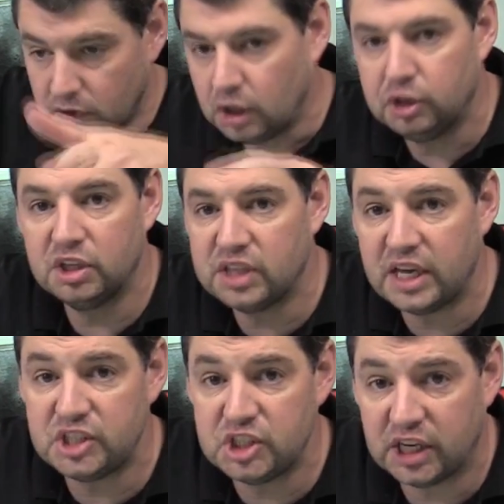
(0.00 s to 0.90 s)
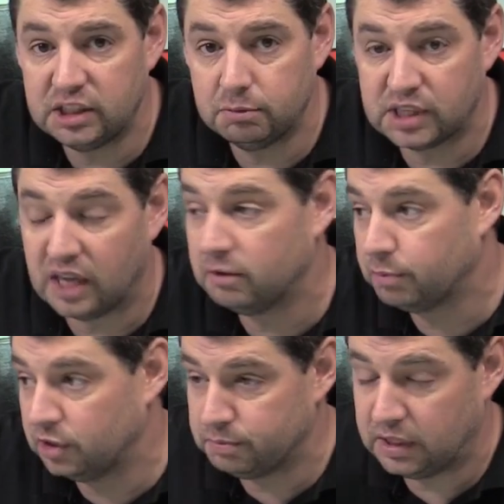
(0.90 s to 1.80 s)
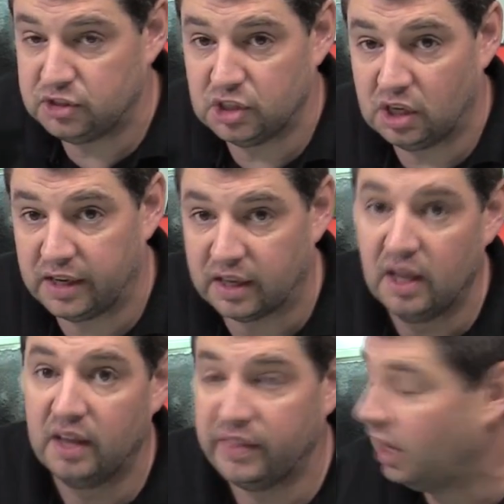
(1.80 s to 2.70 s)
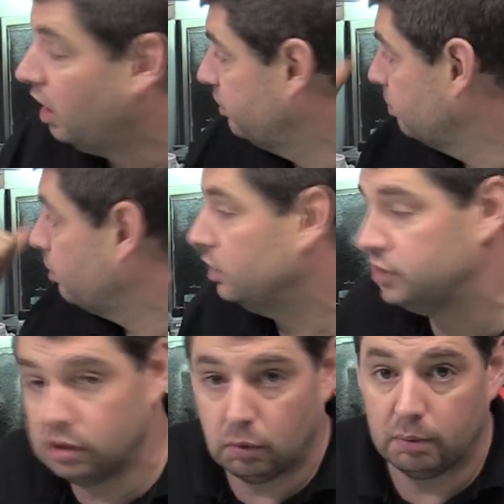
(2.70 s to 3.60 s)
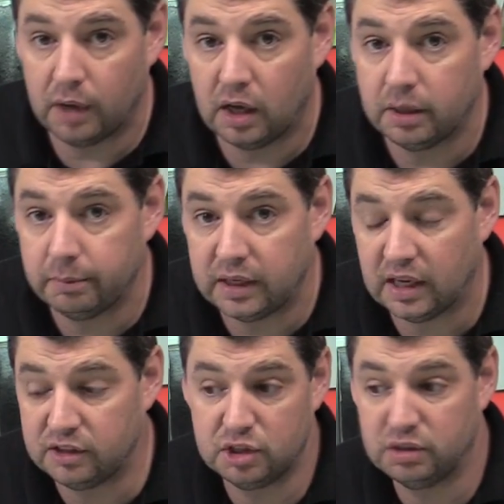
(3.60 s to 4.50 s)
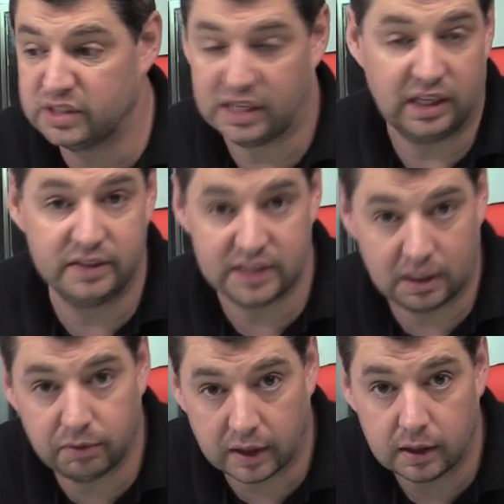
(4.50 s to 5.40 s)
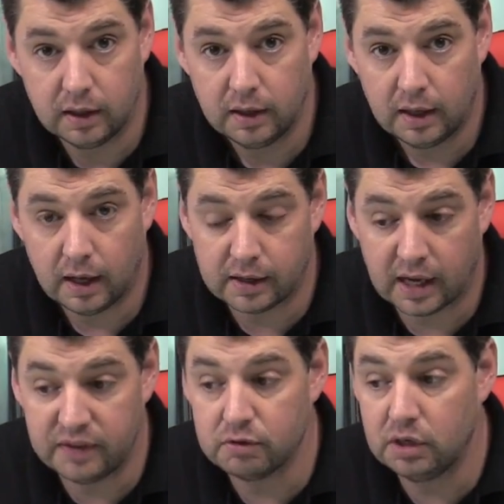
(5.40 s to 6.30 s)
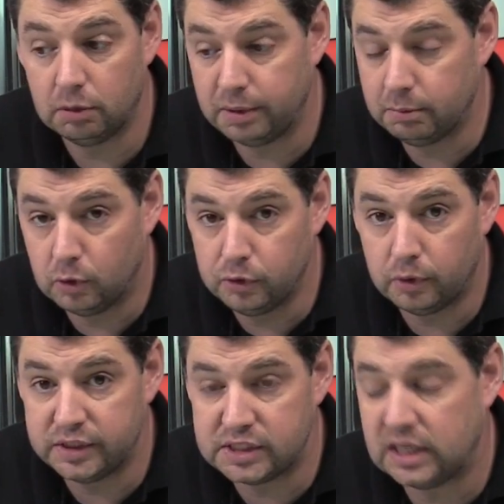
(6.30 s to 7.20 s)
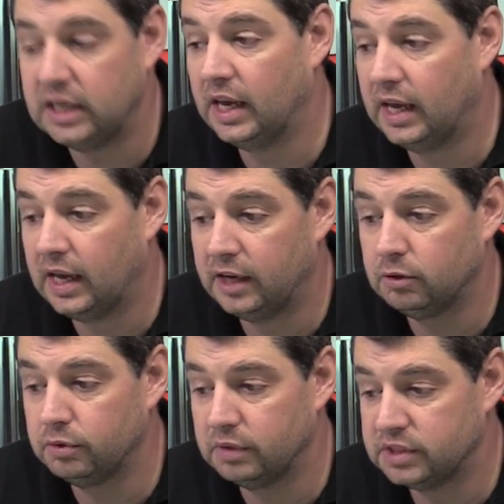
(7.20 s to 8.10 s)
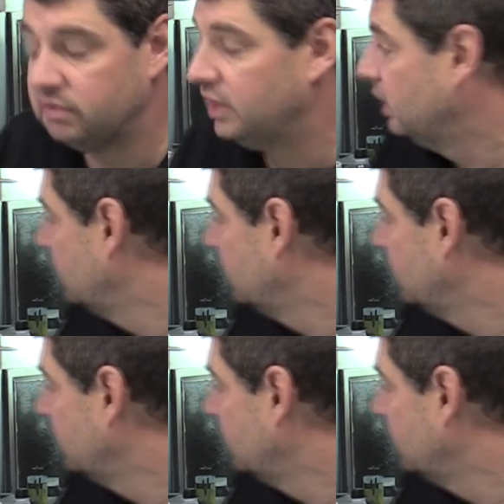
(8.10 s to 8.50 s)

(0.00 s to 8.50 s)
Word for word: You can daisy chain them together and put as many as you like. They're half the price than the one behind me and do exactly the same thing. Okay, they're a little bit more noisy uh, and all the rest of it.